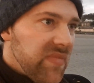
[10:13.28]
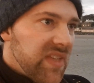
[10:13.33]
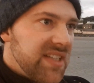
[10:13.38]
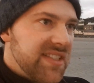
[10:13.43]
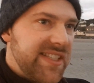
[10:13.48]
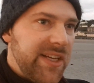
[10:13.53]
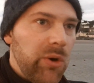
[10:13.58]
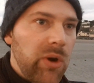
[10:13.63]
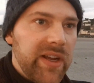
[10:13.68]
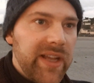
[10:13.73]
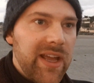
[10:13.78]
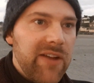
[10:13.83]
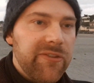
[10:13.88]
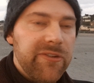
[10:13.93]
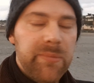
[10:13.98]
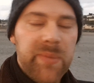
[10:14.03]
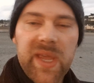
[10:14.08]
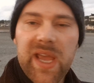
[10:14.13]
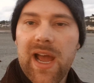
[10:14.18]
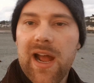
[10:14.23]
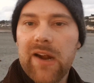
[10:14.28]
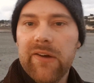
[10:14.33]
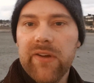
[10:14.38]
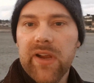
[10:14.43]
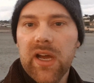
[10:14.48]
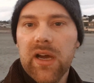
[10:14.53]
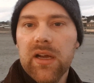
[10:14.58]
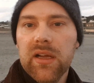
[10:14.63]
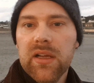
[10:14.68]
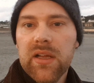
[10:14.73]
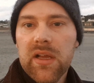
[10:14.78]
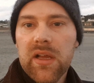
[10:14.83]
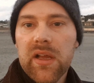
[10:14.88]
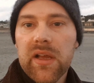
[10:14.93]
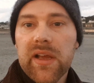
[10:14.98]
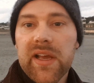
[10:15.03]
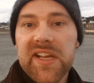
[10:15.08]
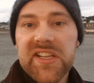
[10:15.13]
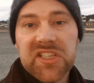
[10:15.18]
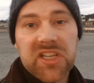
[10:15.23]
see what I can get from the area.
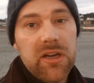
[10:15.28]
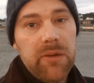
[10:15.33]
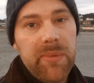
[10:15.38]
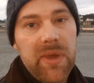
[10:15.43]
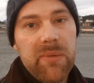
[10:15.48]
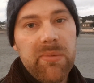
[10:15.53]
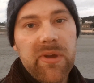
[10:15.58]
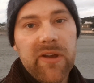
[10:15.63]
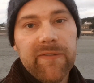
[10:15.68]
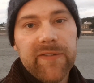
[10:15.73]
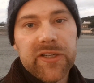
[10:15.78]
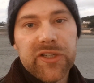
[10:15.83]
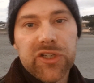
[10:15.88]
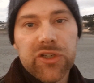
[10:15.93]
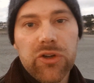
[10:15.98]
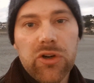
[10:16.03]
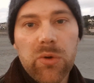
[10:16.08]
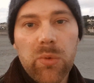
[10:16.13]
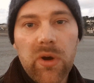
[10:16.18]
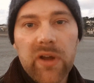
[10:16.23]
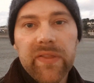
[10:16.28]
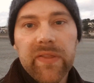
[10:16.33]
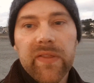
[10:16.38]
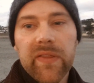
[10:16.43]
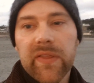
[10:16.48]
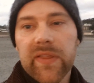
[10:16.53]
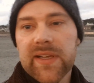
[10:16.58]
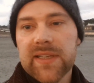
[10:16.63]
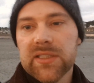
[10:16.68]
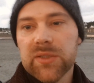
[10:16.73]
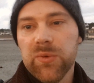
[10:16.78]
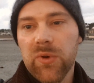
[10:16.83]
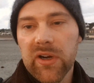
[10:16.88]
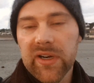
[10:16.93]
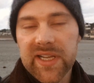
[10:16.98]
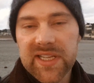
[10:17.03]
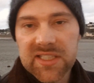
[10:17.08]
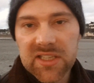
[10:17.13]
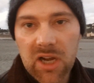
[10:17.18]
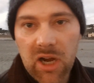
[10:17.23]
It's going to be a bit of a short one, this
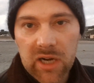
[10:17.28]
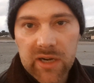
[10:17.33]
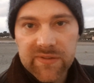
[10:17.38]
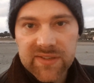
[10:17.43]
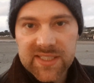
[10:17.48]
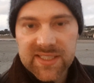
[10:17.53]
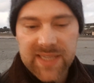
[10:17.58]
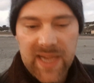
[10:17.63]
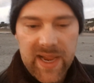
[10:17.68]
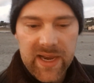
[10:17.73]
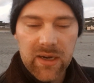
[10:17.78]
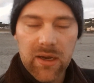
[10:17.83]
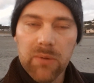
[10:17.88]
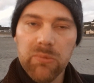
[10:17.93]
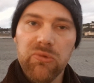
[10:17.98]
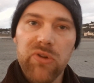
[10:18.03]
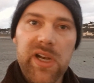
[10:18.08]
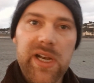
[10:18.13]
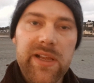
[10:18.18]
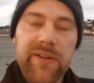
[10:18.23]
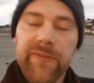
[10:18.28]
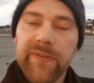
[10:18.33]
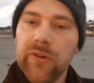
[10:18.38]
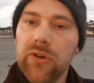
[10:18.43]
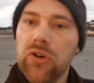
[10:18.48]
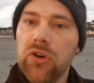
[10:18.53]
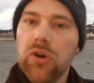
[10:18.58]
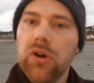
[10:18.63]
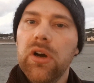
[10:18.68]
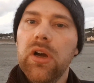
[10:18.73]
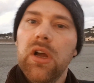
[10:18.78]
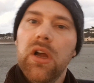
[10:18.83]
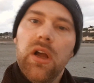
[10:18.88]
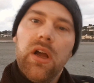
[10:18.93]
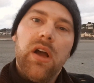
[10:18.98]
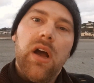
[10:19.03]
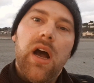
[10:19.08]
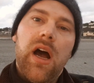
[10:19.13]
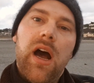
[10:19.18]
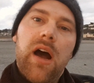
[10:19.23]
one. It's kind of setting up really for
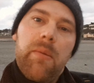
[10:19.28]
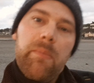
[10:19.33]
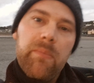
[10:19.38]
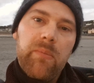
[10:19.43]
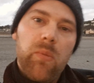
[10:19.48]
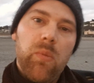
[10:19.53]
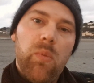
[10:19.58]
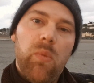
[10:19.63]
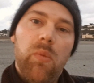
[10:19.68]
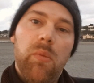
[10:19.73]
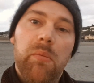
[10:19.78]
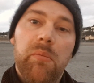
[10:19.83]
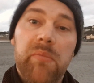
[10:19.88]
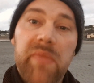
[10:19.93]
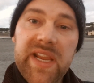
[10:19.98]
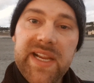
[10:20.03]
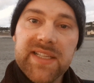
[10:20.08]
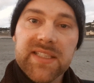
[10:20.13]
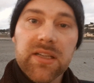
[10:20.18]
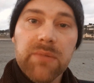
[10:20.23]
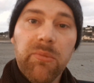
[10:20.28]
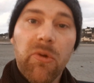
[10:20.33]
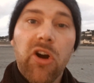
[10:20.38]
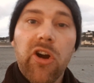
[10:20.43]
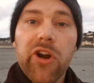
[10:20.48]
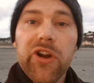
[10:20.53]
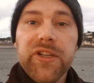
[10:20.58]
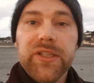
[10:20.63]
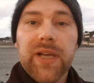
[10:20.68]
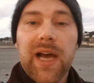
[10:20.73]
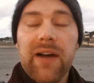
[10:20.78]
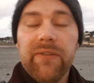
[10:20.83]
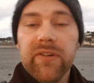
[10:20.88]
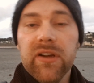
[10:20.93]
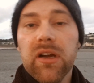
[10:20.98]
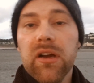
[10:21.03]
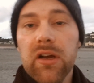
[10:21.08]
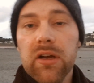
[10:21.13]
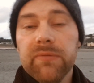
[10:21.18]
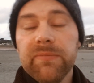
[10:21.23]
me tomorrow to have
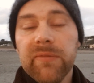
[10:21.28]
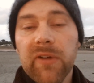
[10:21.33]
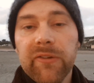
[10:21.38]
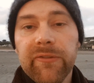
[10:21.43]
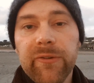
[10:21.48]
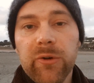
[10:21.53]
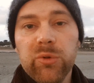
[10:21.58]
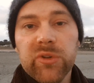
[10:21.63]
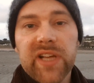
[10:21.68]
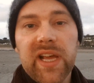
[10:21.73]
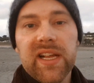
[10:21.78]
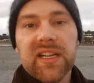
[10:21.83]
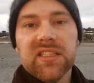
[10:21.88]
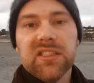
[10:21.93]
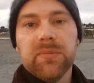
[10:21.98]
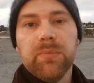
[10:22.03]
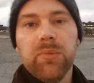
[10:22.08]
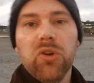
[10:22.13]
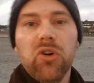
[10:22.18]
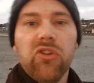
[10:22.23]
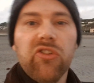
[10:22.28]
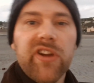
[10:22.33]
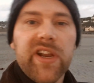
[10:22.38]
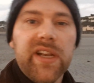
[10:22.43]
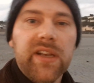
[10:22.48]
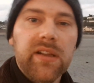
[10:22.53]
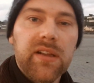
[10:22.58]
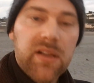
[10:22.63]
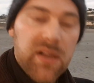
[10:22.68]
a full day exploring